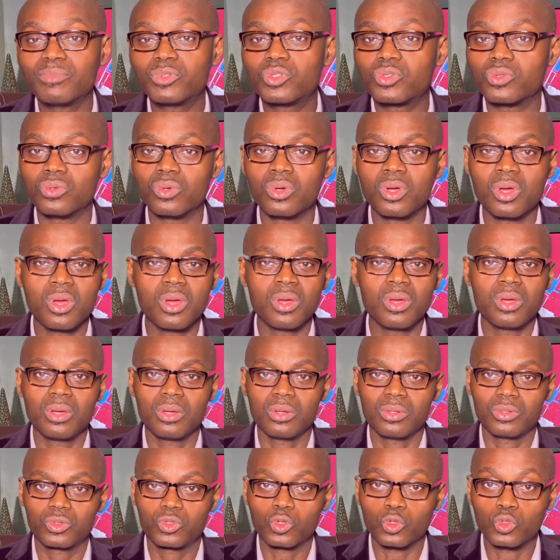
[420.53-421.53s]
to
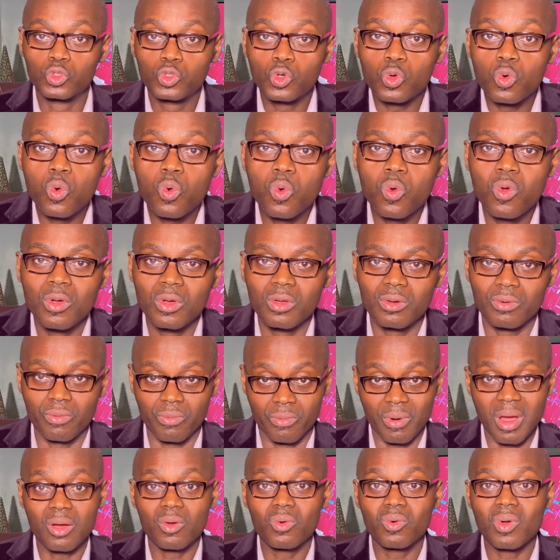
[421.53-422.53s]
do
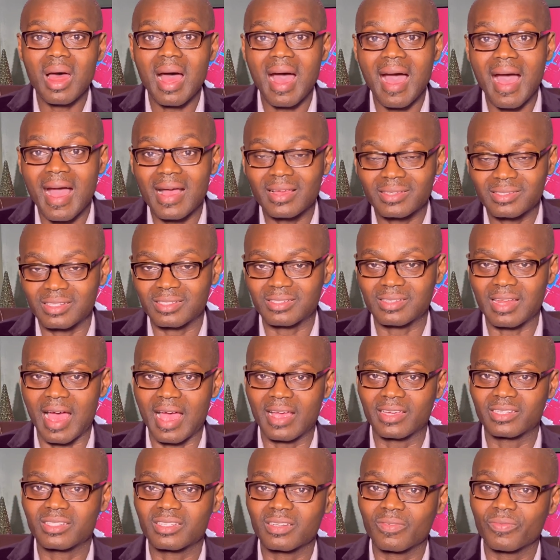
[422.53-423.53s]
regular
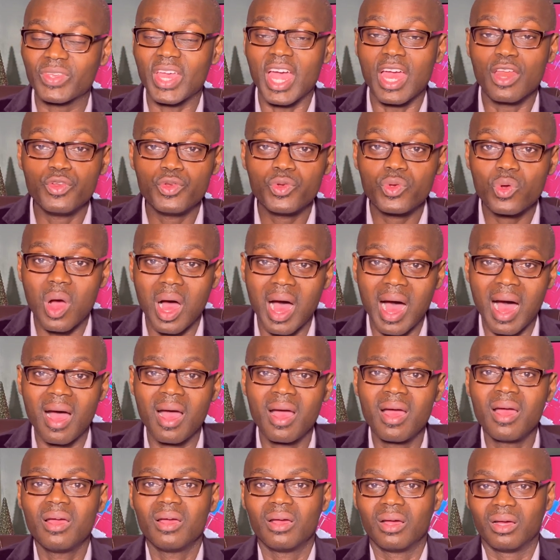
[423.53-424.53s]
exercise and you are
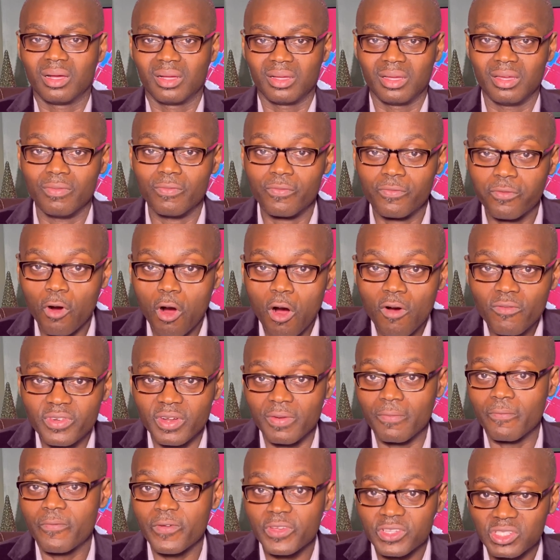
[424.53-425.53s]
involved
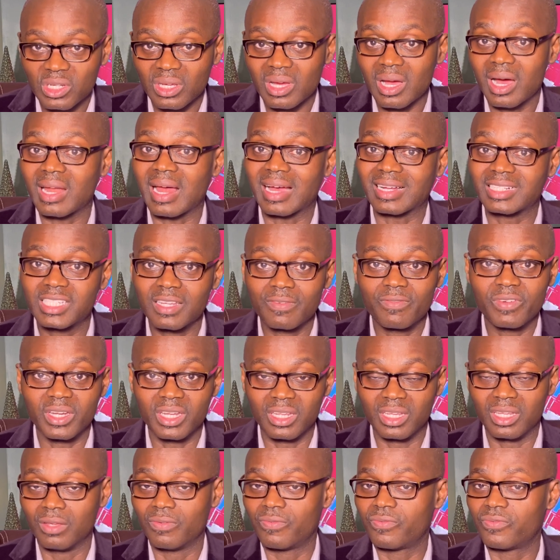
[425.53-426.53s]
in physical
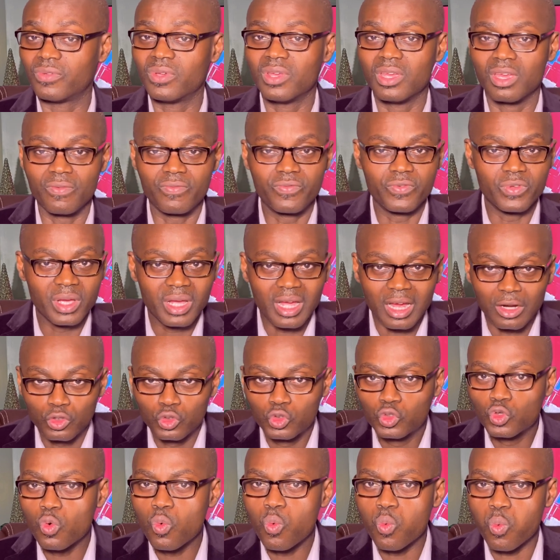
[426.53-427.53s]
activity, if you can
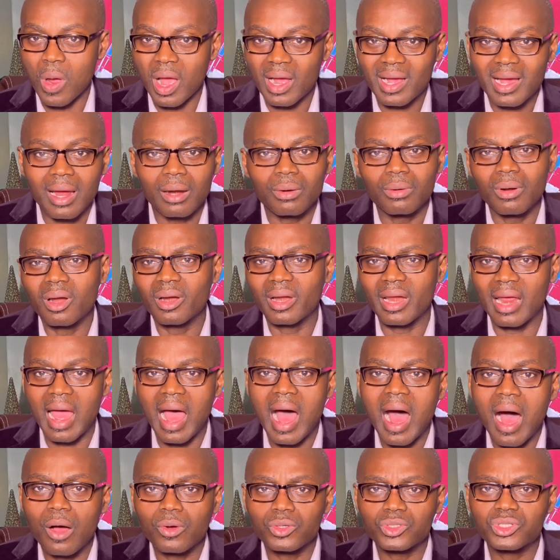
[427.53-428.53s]
do work around the
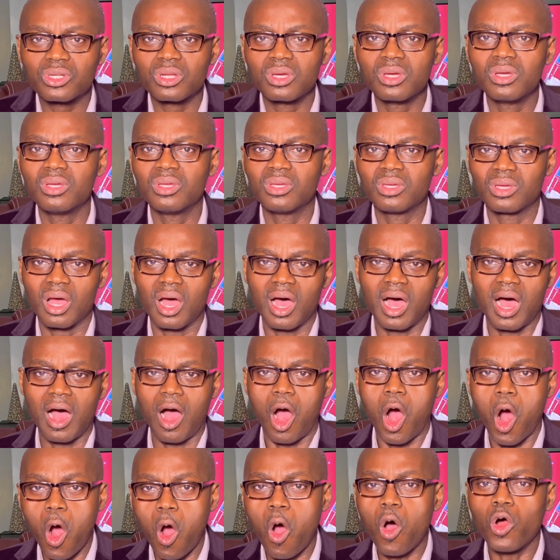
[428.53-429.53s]
house,
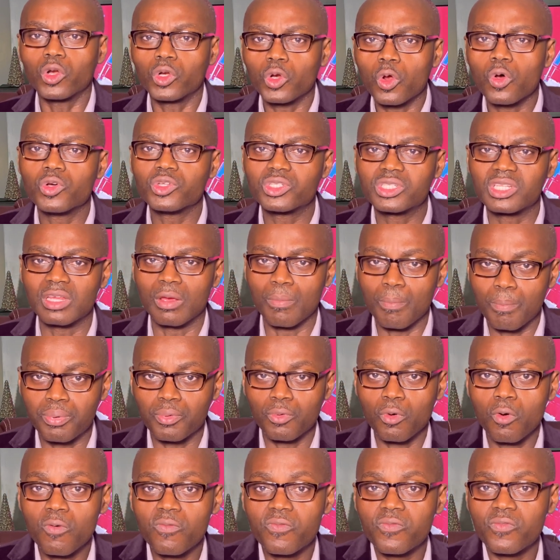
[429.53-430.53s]
all those
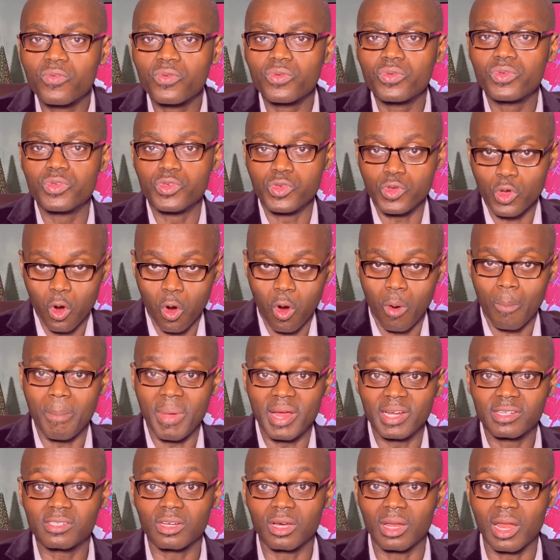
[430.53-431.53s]
improve your
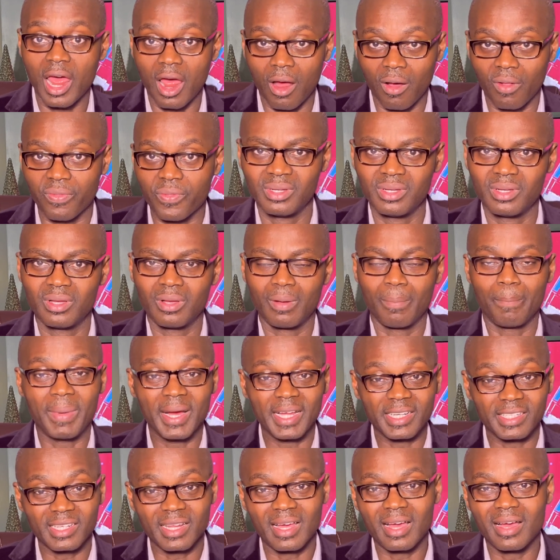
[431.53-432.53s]
mental health.
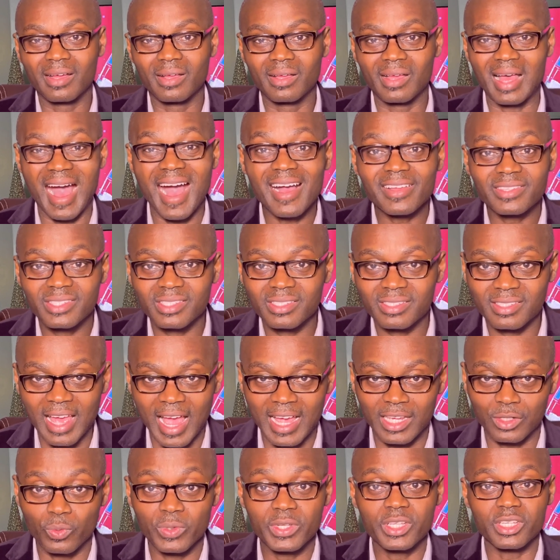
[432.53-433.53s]
But
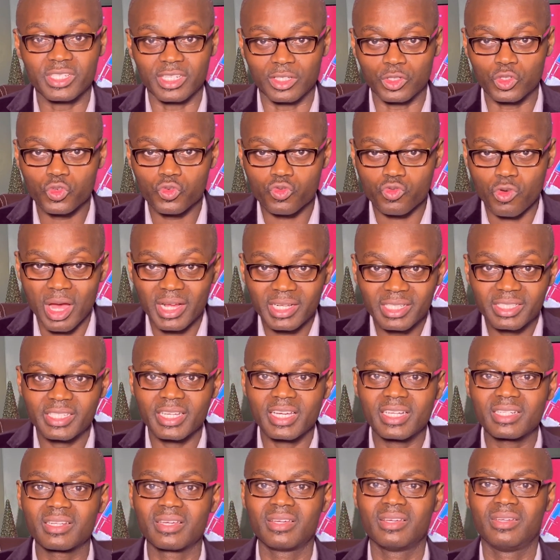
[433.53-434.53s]
exercise, which is a structured